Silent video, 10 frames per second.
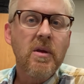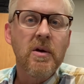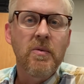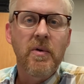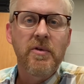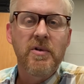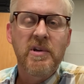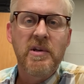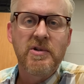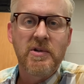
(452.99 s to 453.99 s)
whether you're
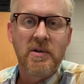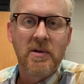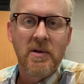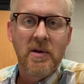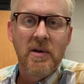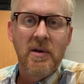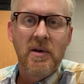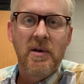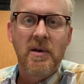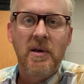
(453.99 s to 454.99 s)
teaching
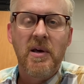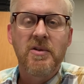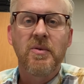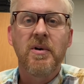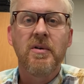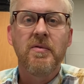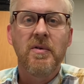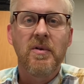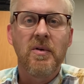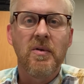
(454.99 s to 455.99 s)
K-12
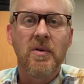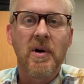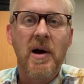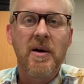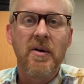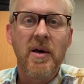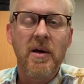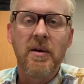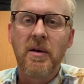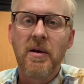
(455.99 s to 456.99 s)
or higher
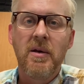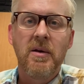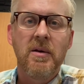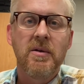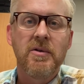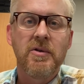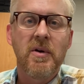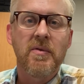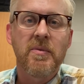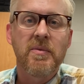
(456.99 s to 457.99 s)
ed, do you have
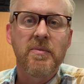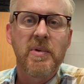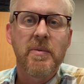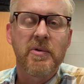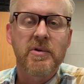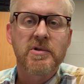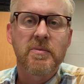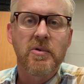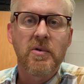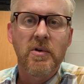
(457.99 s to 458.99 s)
the people to
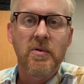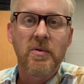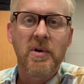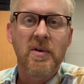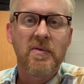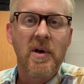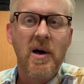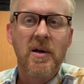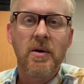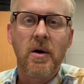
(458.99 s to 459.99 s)
support you? If
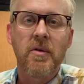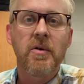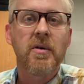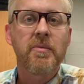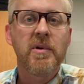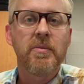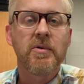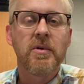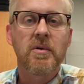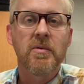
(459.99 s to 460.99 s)
not, are there other people
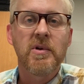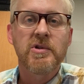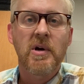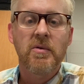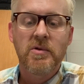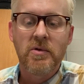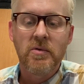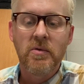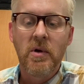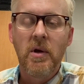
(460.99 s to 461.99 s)
you can reach out to
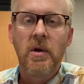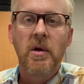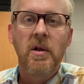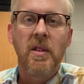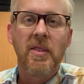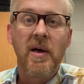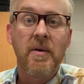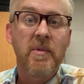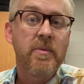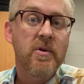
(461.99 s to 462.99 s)
that
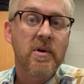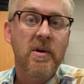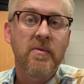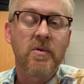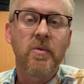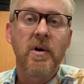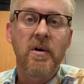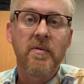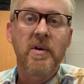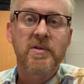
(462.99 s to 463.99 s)
maybe you're not even aware
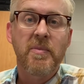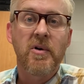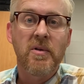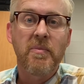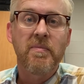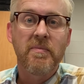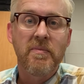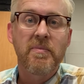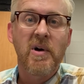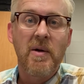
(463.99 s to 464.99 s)
of? That's part of the
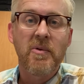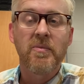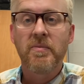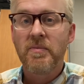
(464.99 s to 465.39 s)
problem